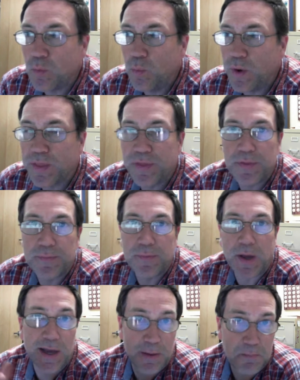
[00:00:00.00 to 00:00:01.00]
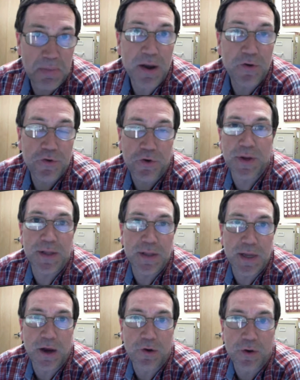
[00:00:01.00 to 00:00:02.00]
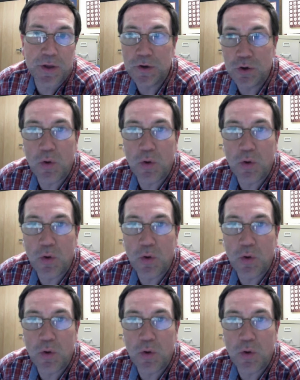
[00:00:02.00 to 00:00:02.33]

with a competitor in the area